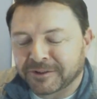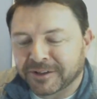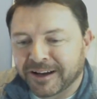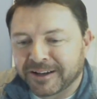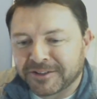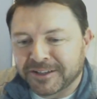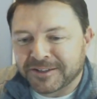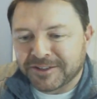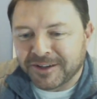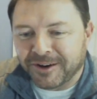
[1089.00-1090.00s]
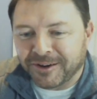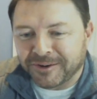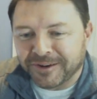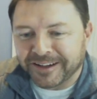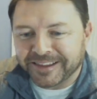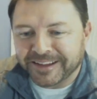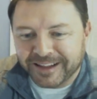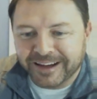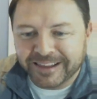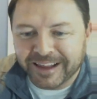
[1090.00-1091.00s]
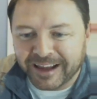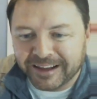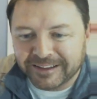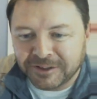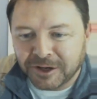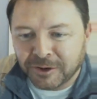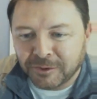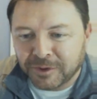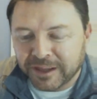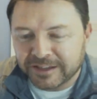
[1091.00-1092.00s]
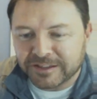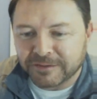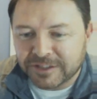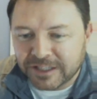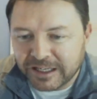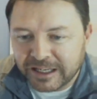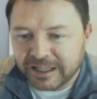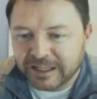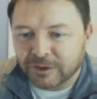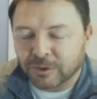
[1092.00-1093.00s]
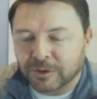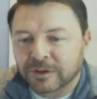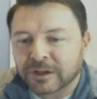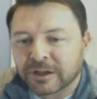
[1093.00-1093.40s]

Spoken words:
Antergos install or anything like that, with XFCE or